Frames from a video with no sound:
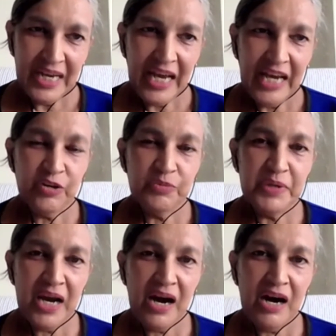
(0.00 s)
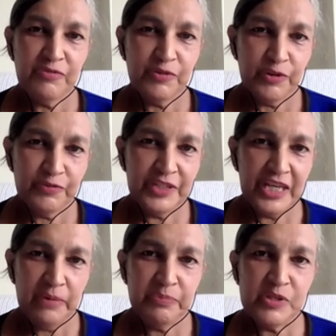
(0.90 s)
And on behalf of the
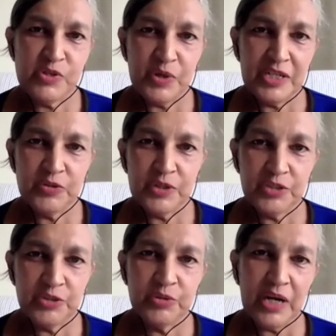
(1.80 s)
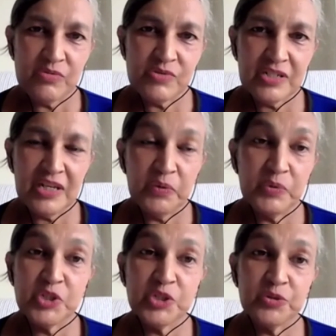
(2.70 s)
APPIS 2022 Council, I
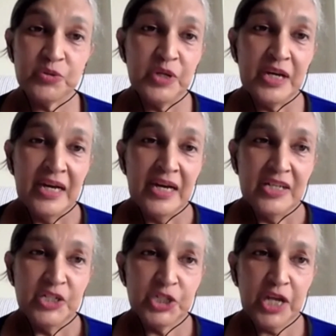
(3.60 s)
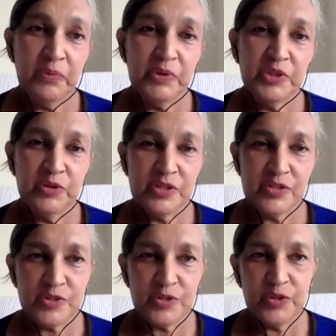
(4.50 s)
wish to share with you
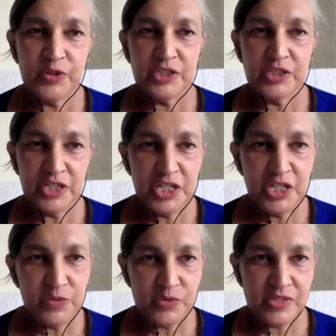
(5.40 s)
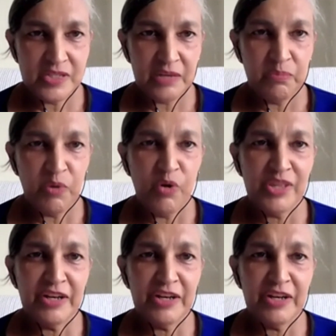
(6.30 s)
this good news that more than